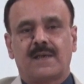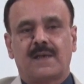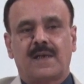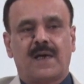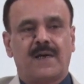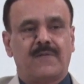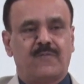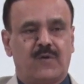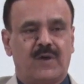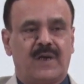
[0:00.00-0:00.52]
I
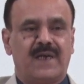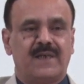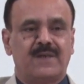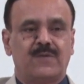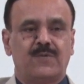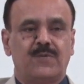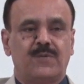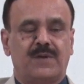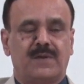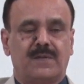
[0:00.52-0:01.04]
would like
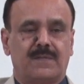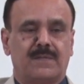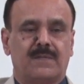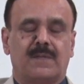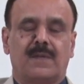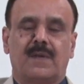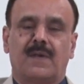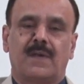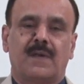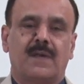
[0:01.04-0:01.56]
to
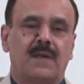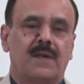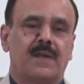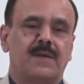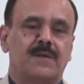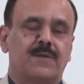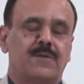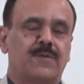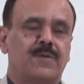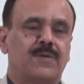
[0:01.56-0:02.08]

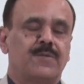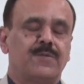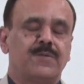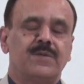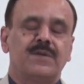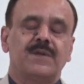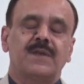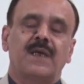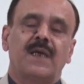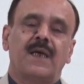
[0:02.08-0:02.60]
introduce
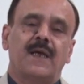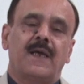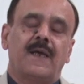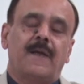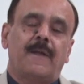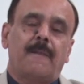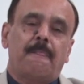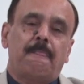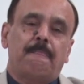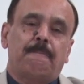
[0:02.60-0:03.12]

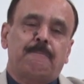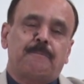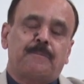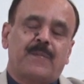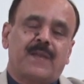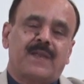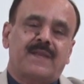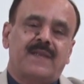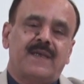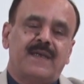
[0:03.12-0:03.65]

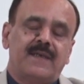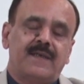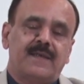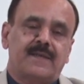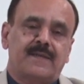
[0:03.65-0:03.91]
that